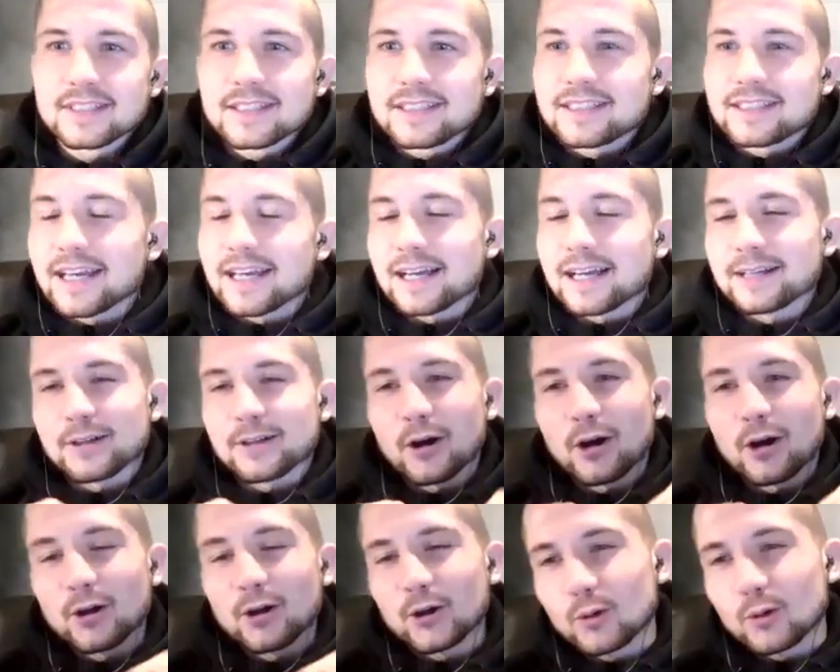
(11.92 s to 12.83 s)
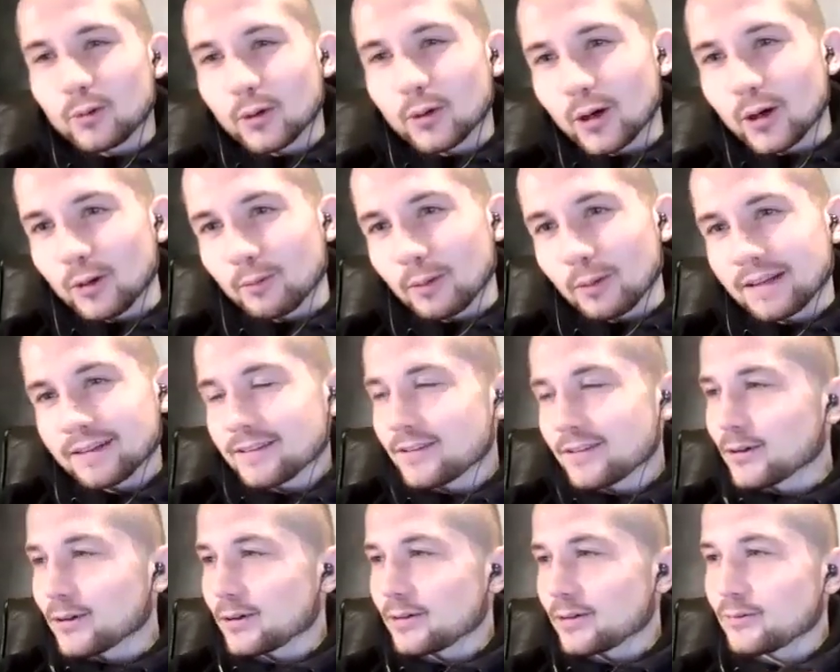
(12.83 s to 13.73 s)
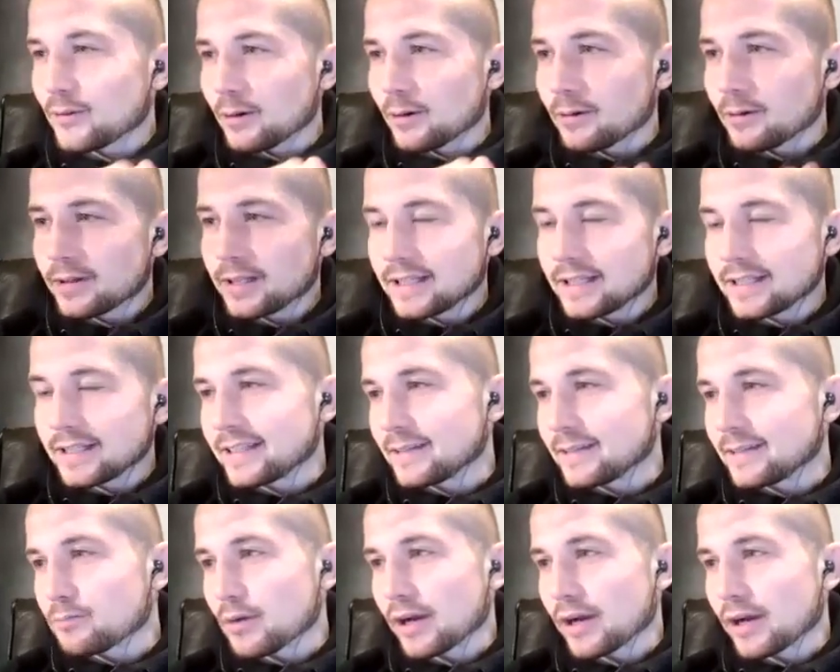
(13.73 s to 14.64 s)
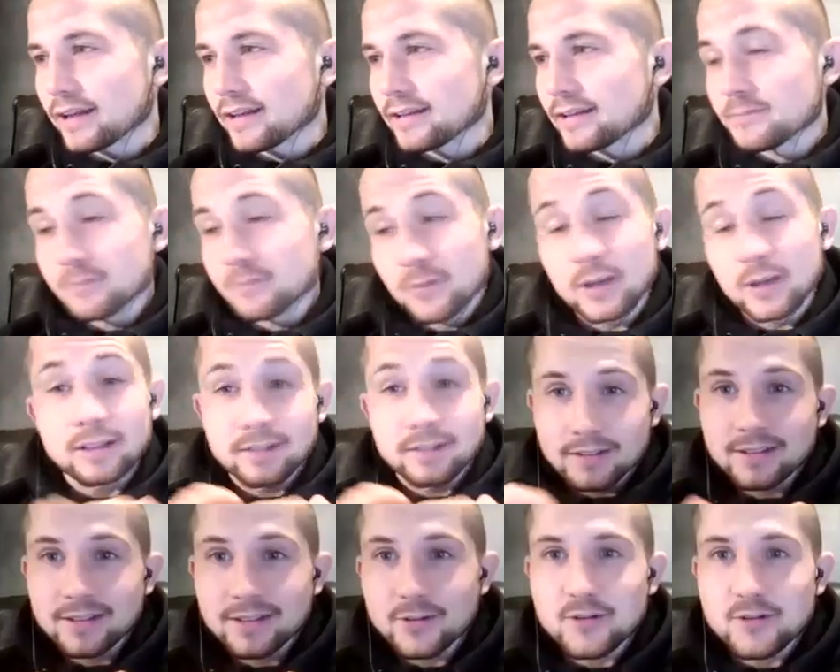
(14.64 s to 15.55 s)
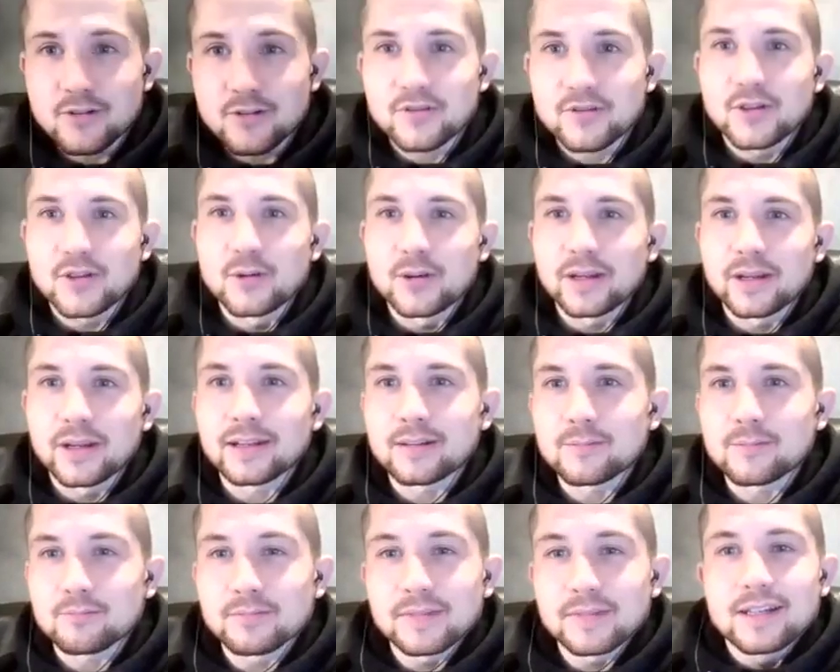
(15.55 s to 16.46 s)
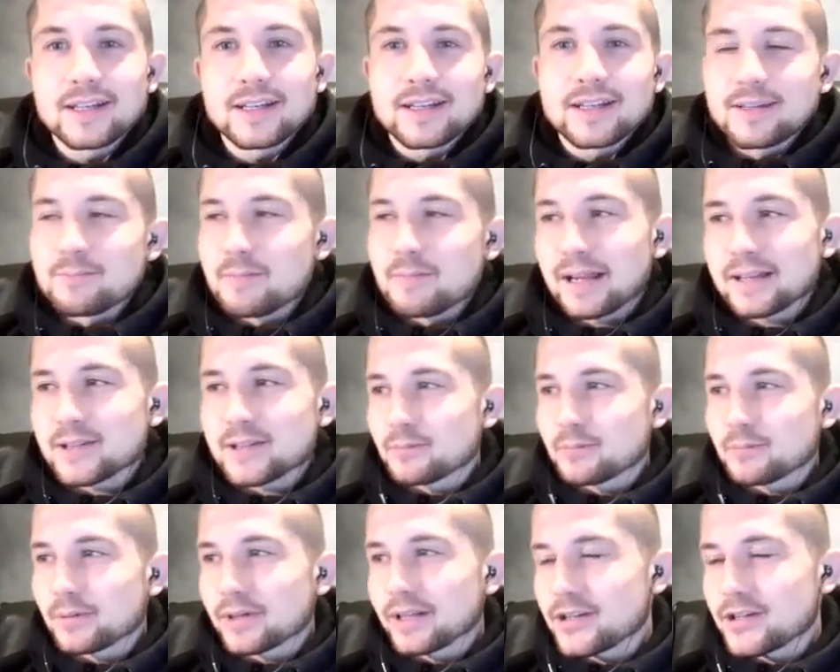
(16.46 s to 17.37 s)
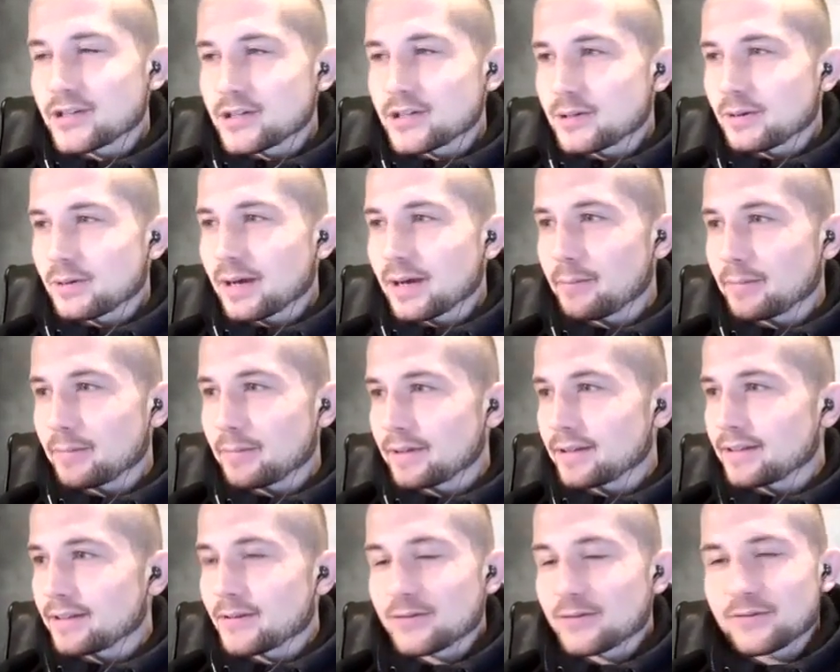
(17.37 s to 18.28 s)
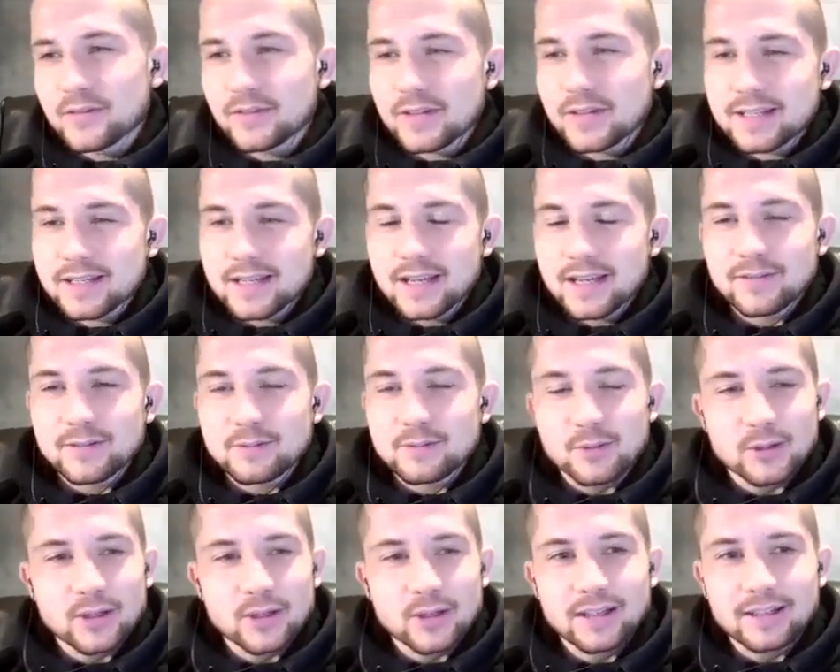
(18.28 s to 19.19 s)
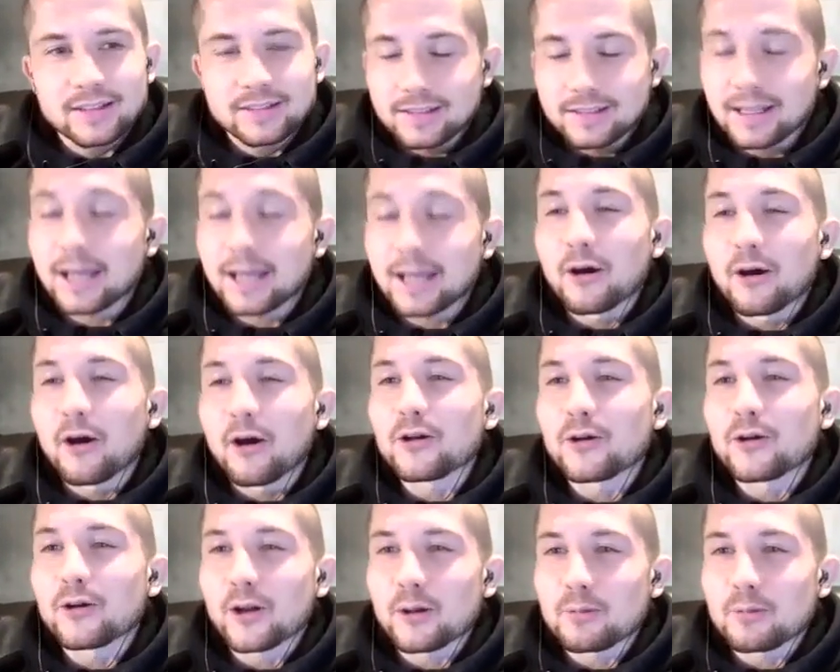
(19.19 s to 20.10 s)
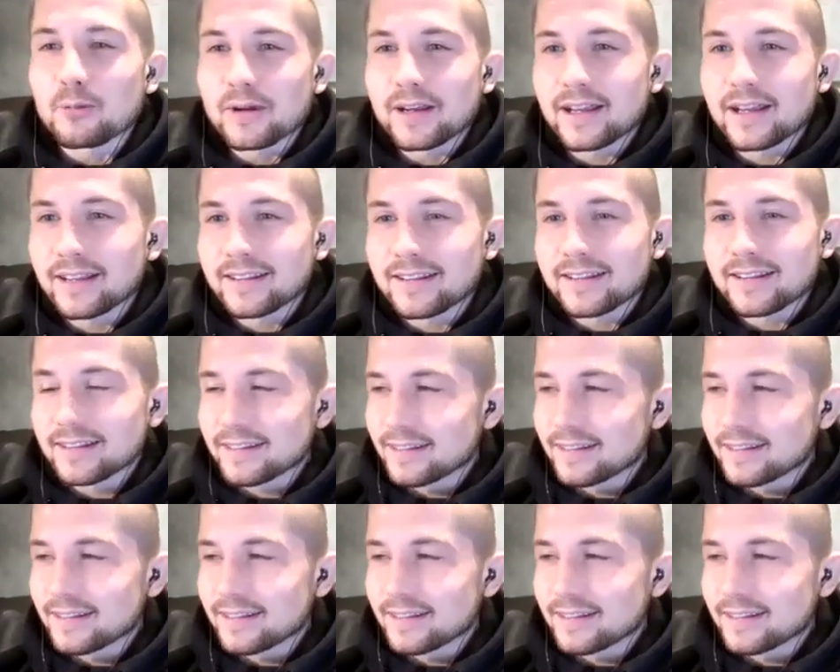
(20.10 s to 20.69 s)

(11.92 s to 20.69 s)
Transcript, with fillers: Yeah, all good, Paul, man. Looking forward to breaking, well, to reviewing and making some predictions what happened in 257. But uh, yeah, all good on my end.